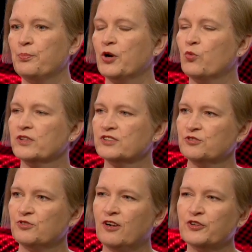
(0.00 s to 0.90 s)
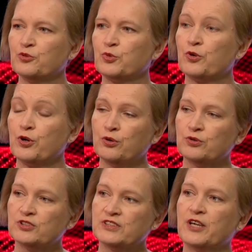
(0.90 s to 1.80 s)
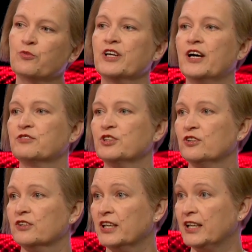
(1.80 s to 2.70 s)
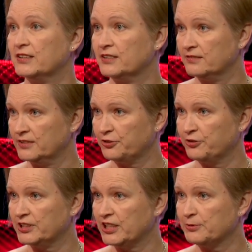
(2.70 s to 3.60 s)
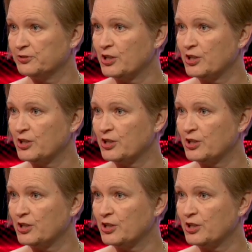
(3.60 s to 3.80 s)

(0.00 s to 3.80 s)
But once the volume grows, then we have to look at different types of